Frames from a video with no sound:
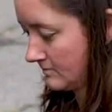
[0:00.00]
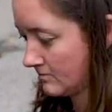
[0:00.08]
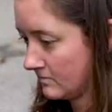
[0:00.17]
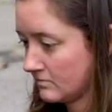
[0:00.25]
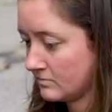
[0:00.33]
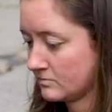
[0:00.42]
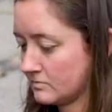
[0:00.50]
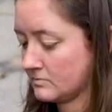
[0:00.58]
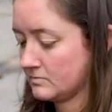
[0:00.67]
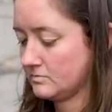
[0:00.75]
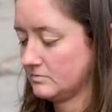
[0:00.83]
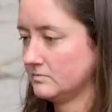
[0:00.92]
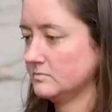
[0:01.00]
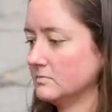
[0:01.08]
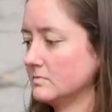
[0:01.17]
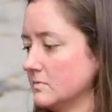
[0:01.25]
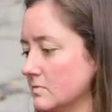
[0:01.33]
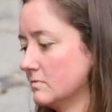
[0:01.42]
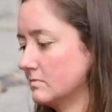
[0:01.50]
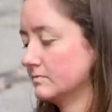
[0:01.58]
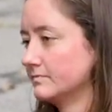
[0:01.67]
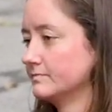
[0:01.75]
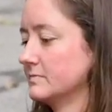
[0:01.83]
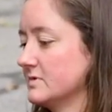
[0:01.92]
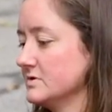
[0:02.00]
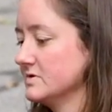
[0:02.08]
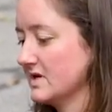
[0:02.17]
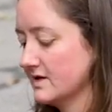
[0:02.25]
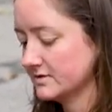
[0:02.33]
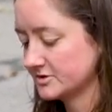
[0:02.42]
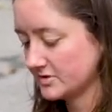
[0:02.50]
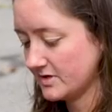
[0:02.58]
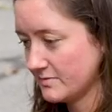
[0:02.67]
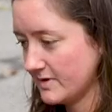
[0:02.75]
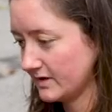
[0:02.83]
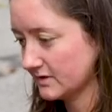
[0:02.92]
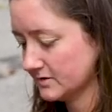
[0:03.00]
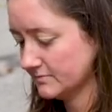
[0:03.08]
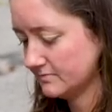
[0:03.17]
me a better PT because we get to go do these things in real world. We get to